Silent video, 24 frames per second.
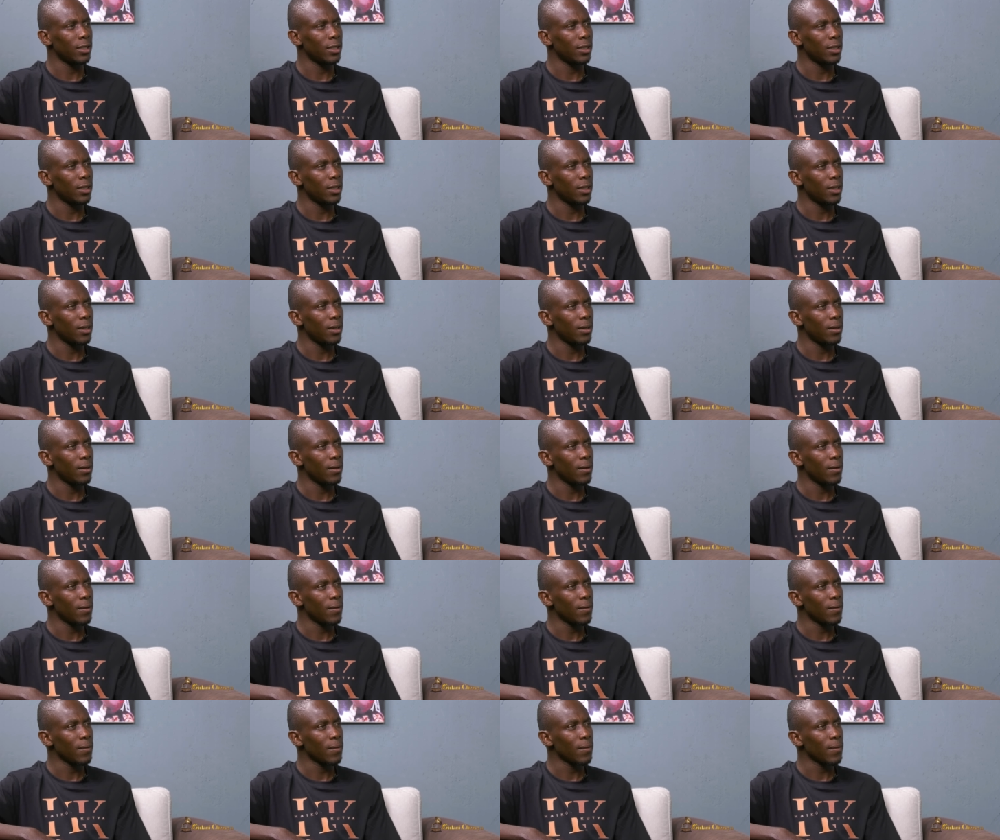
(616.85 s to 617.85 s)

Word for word: So, you see,